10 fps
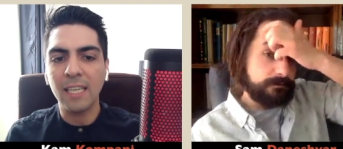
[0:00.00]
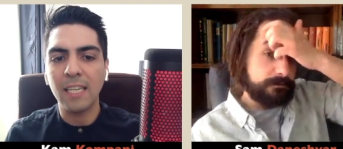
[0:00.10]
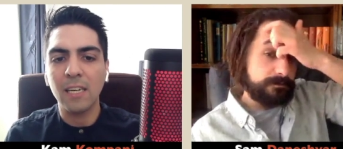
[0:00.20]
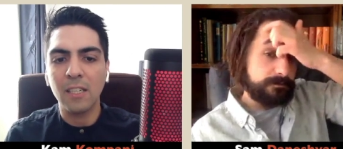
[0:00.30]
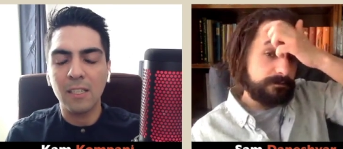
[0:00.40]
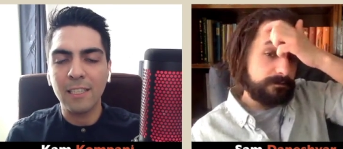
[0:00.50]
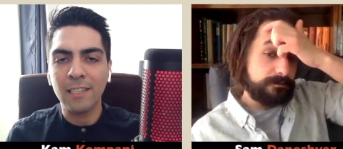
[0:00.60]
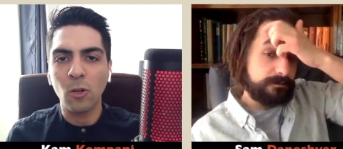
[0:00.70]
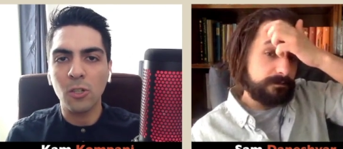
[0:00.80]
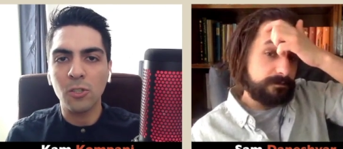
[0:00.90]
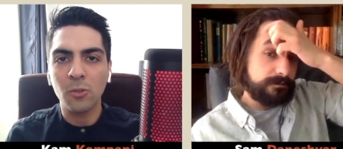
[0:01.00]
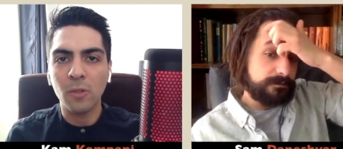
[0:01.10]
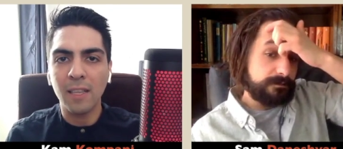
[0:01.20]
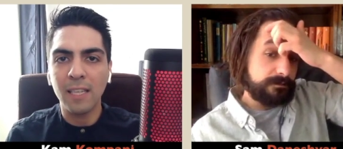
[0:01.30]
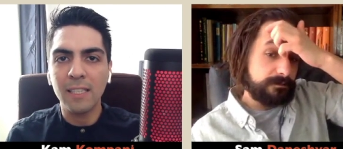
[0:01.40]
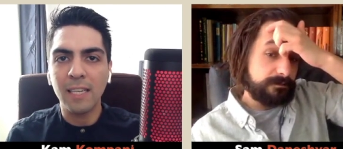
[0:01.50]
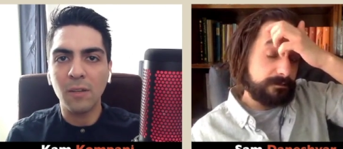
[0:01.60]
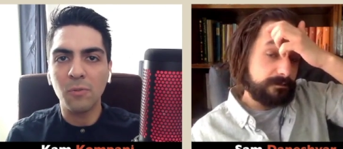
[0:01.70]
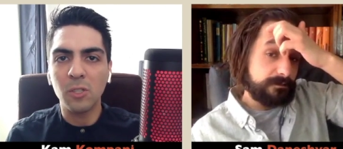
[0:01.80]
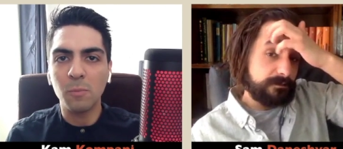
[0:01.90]
Speaker 1: like a cultural thing that if
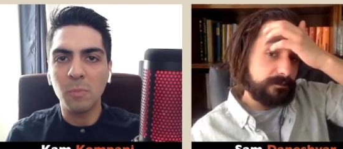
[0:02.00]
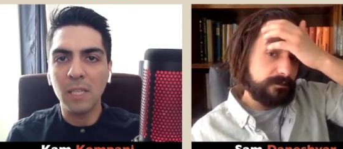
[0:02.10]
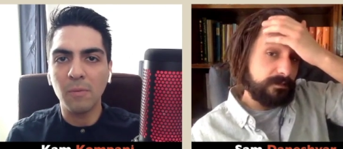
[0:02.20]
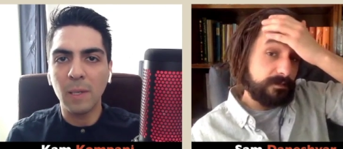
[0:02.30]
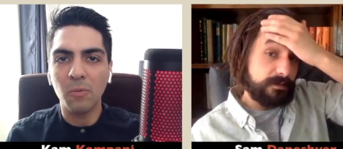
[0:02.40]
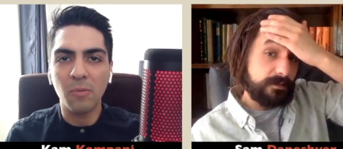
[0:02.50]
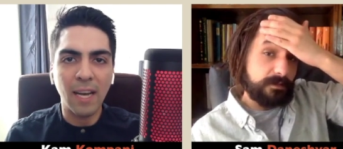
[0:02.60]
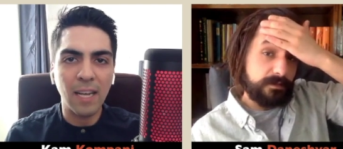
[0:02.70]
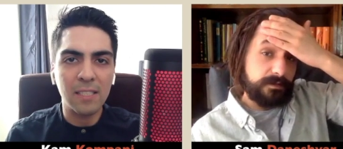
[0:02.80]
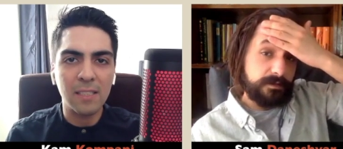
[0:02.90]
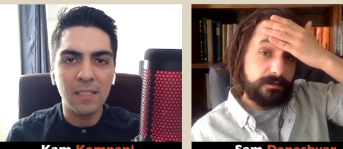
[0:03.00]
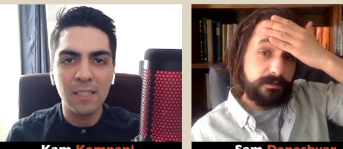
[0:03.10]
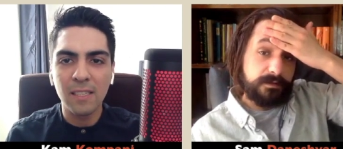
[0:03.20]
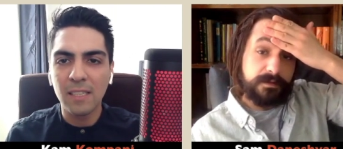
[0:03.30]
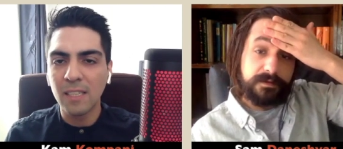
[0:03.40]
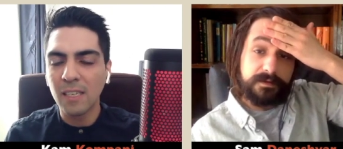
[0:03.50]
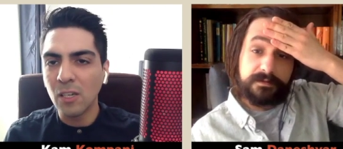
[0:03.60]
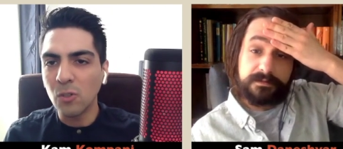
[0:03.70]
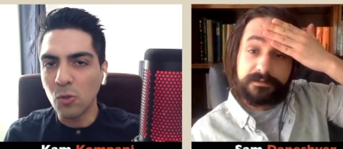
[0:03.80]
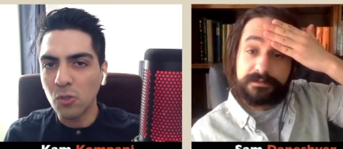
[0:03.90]
you speak very fast,
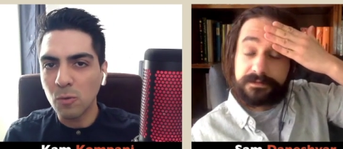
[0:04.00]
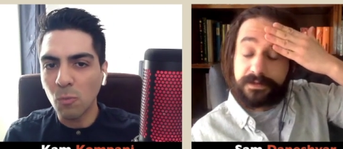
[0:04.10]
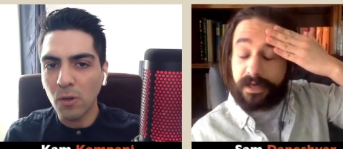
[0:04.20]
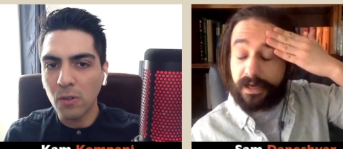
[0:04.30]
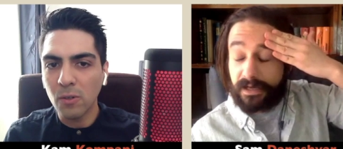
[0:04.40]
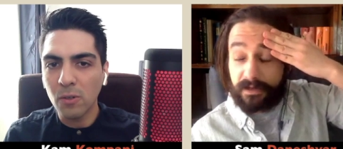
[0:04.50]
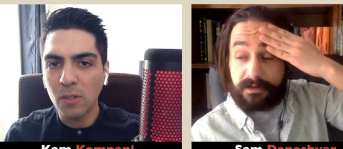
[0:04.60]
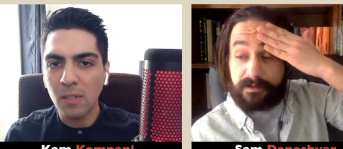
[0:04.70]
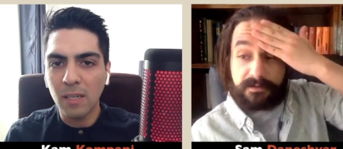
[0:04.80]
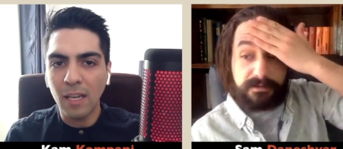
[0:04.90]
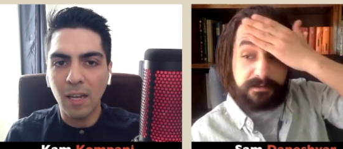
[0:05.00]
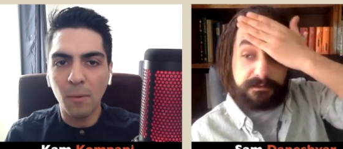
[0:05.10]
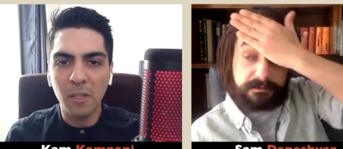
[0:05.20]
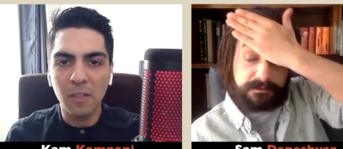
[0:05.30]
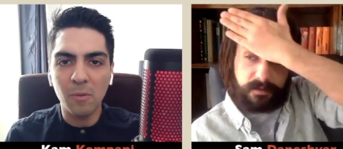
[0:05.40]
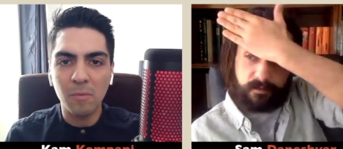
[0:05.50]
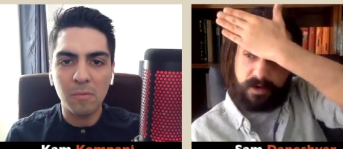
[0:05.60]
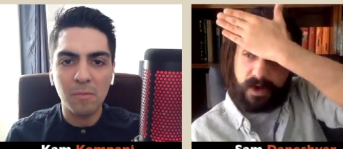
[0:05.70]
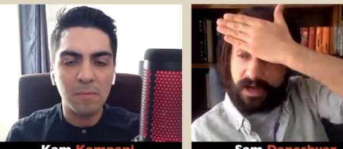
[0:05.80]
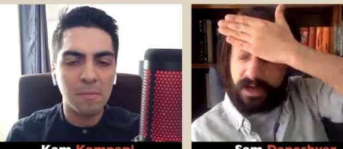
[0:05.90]
you're smarter? Uh, I mean,
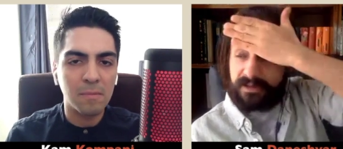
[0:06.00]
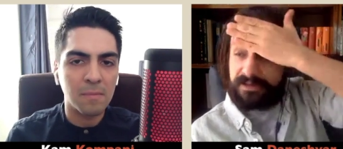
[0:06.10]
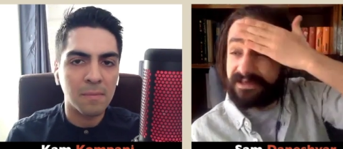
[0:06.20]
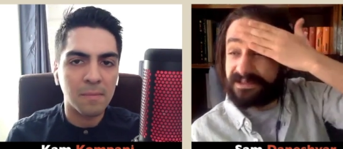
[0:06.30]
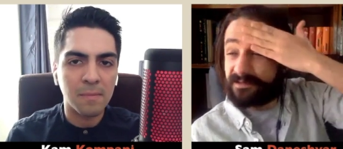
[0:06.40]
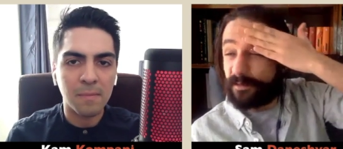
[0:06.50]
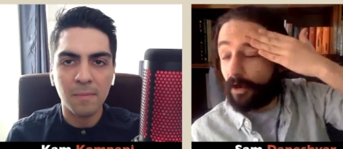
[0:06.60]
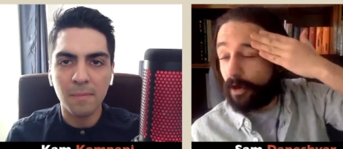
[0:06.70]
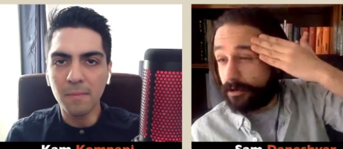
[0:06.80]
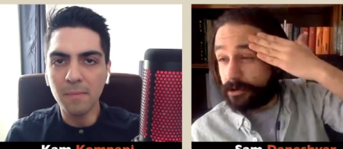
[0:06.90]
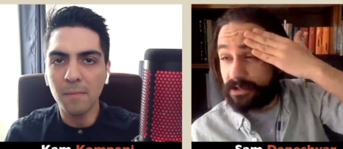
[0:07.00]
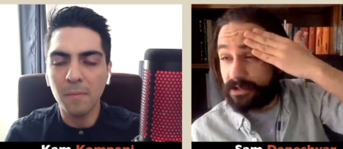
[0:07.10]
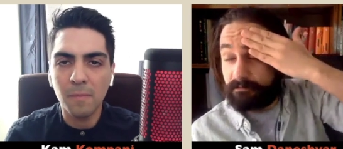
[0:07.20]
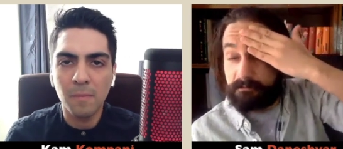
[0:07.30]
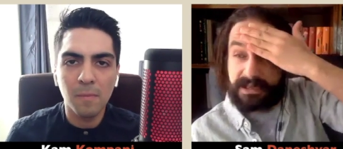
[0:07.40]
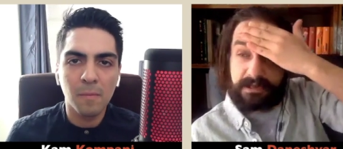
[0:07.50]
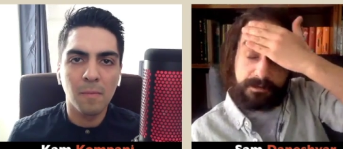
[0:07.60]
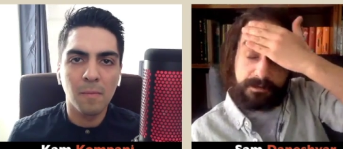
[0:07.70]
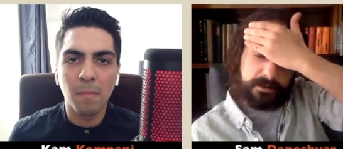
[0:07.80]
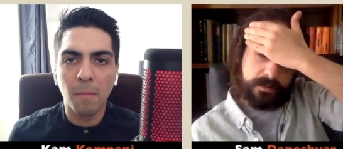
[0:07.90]
Speaker 2: I think it's partially maybe
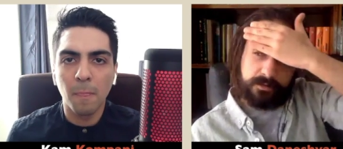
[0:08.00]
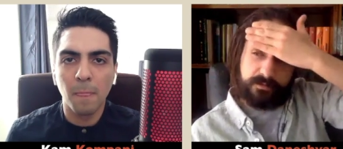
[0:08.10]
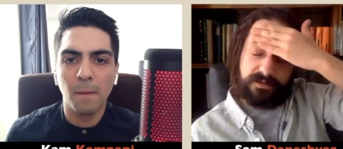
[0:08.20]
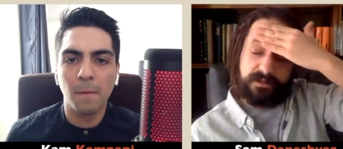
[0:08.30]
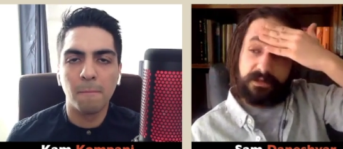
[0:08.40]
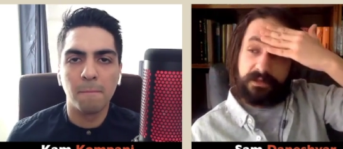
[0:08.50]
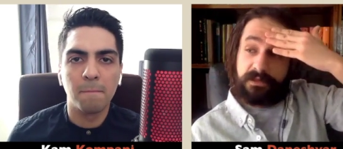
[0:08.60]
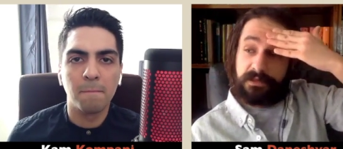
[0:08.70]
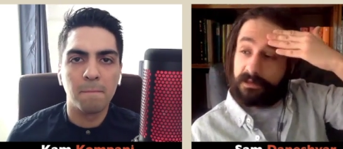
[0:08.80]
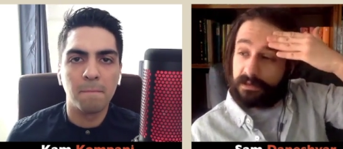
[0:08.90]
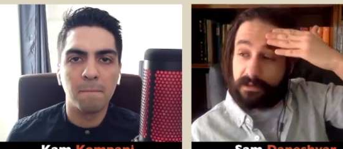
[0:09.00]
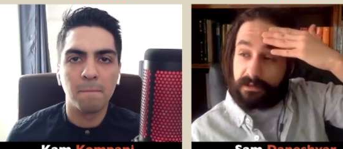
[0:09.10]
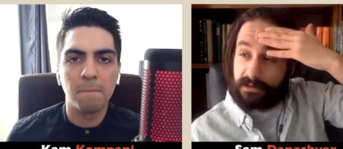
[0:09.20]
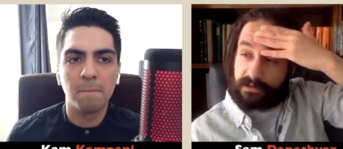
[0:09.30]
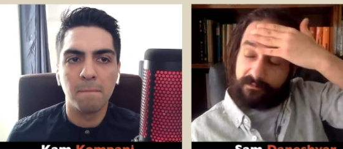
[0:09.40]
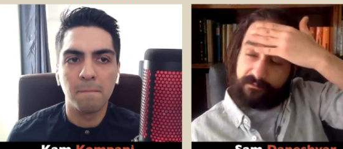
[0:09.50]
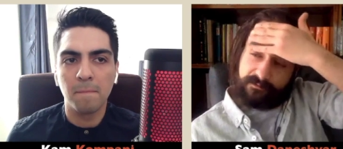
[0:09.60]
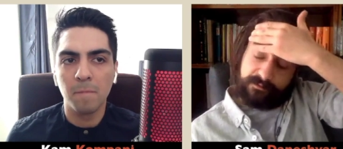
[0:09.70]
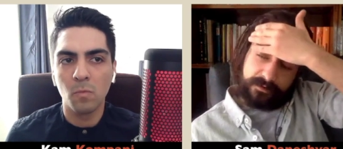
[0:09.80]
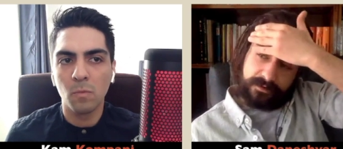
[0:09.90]
to do with the
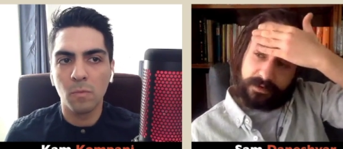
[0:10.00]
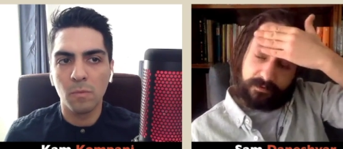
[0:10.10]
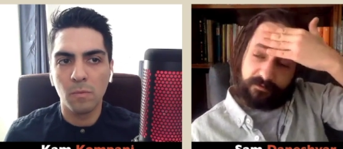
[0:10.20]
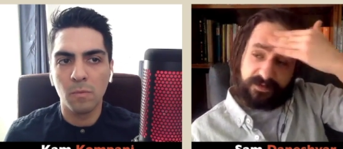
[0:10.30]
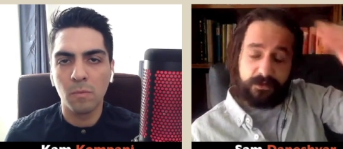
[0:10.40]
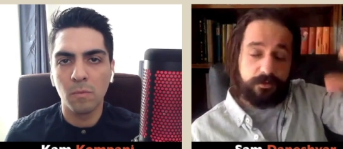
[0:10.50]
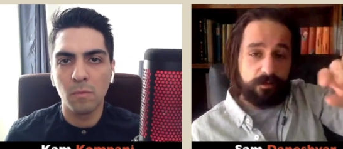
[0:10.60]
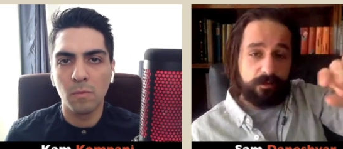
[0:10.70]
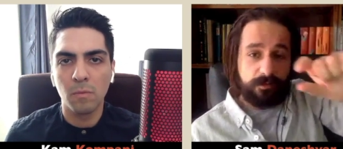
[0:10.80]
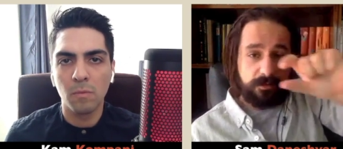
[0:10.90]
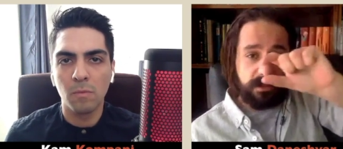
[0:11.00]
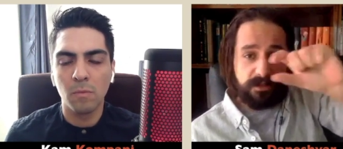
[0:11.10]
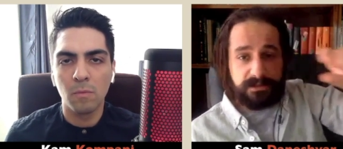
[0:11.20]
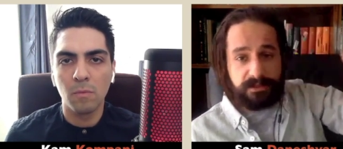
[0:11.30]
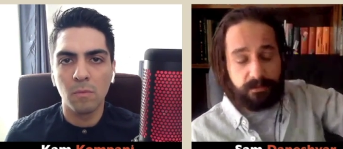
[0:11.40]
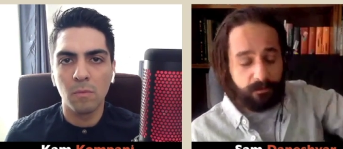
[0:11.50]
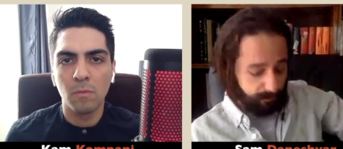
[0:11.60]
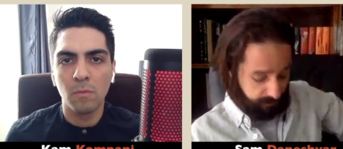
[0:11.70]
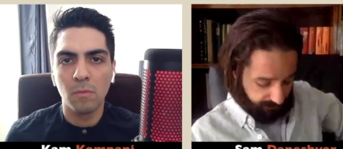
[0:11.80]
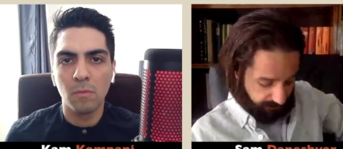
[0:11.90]
view, like they don't want to